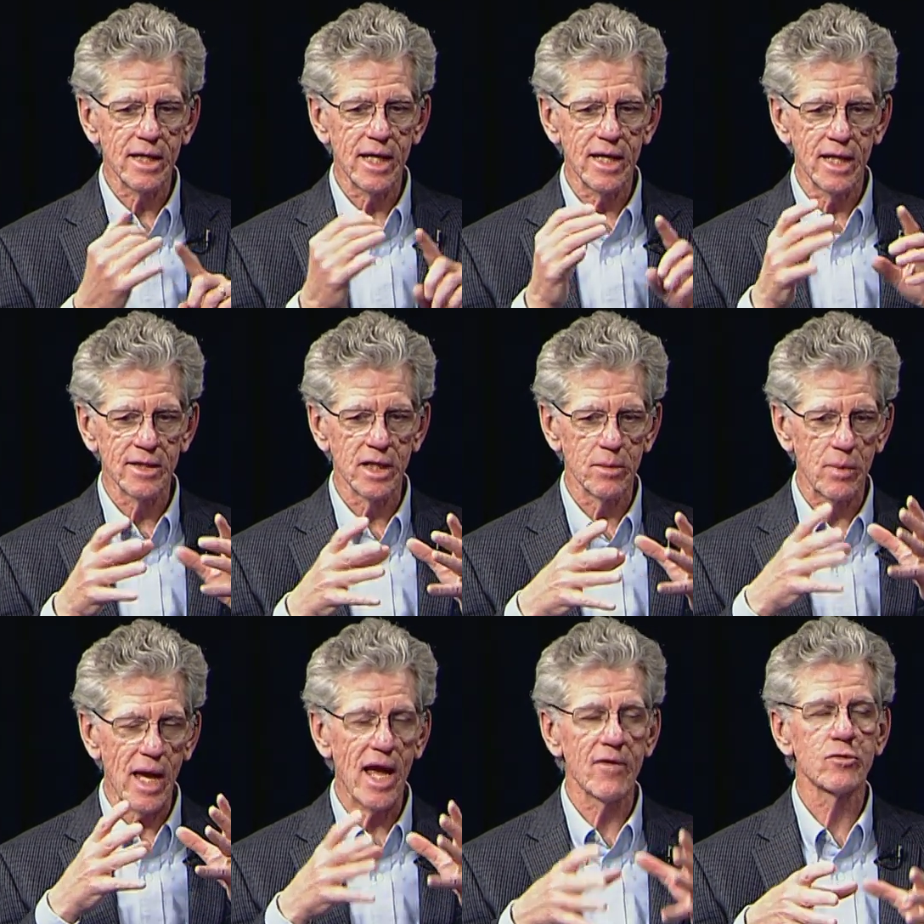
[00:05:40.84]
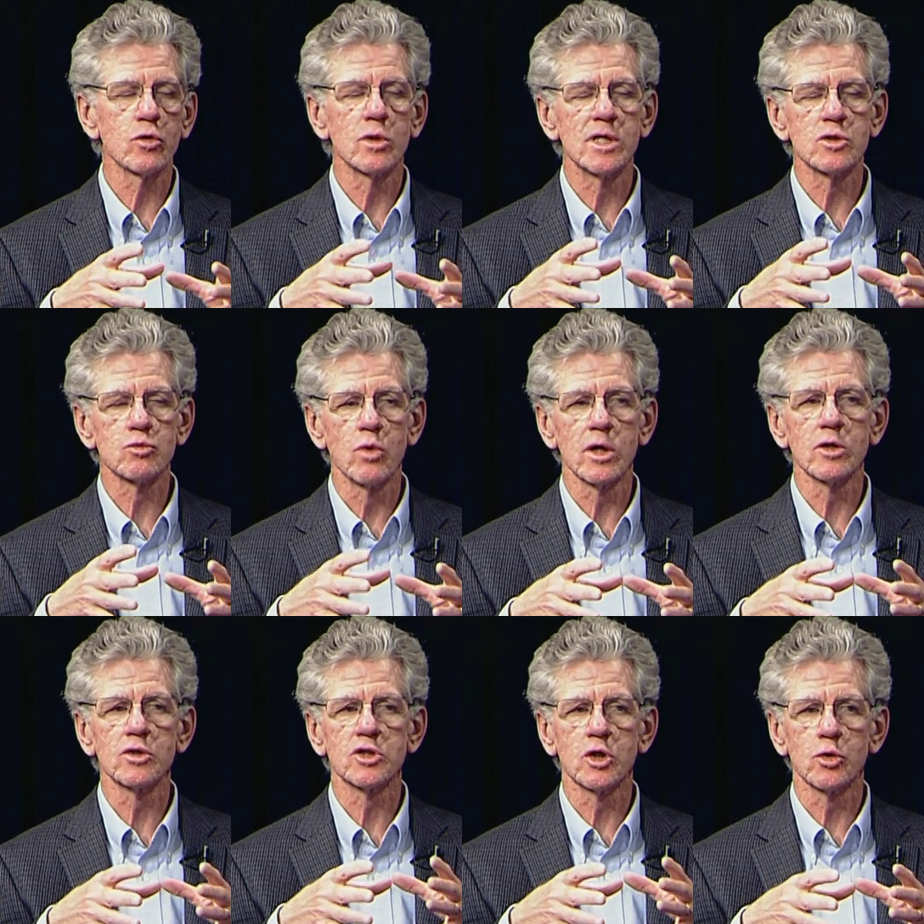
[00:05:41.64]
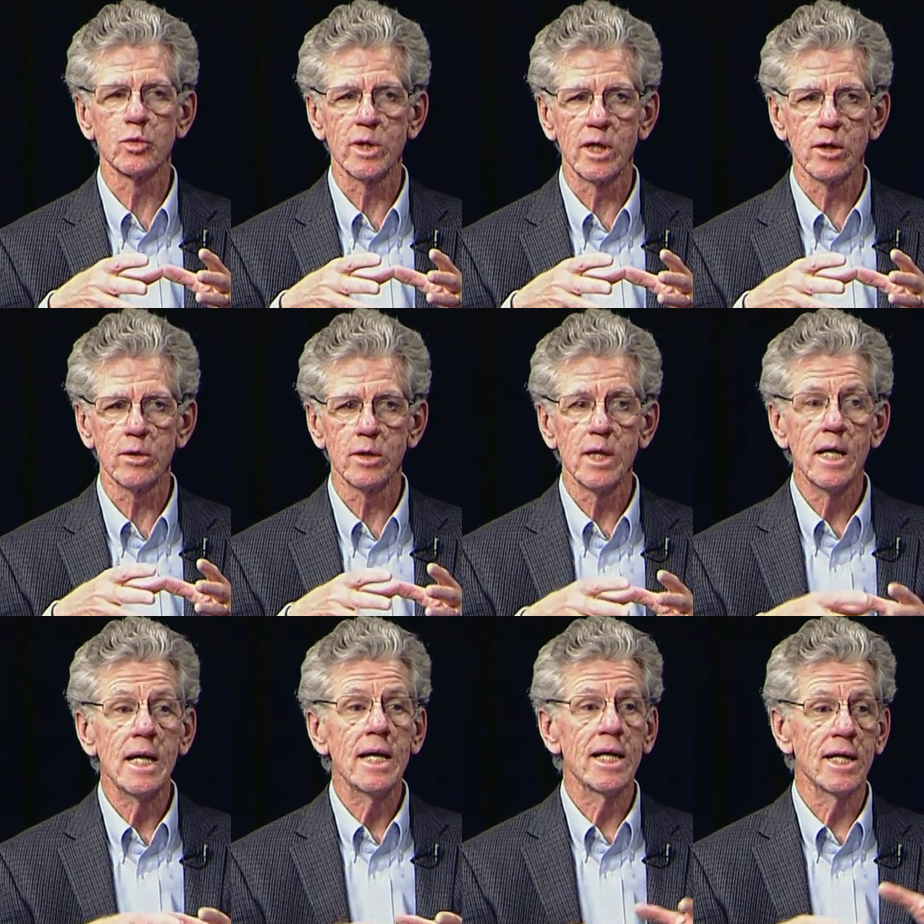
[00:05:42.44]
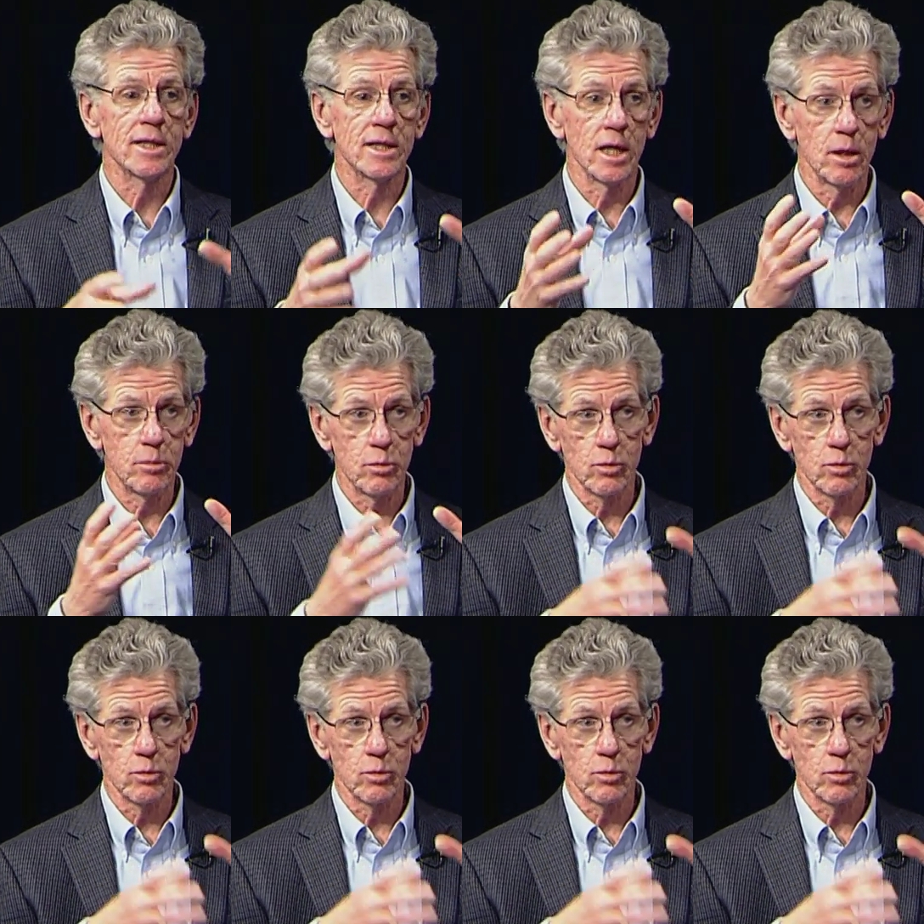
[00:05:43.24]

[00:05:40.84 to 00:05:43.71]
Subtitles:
ended up, after his Rutgers career, he ended up